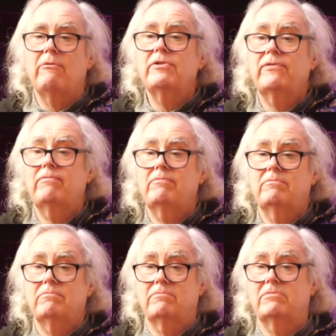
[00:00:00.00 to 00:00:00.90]
was
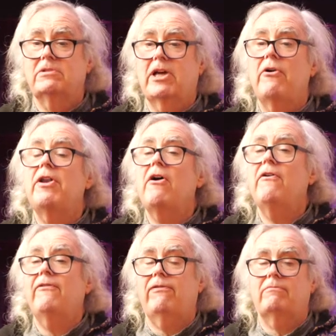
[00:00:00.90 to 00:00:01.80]
going
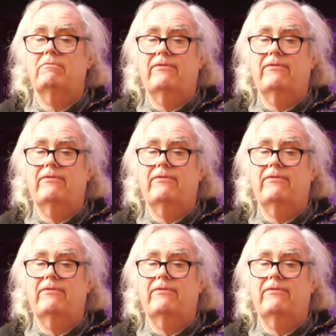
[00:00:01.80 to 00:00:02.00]
out,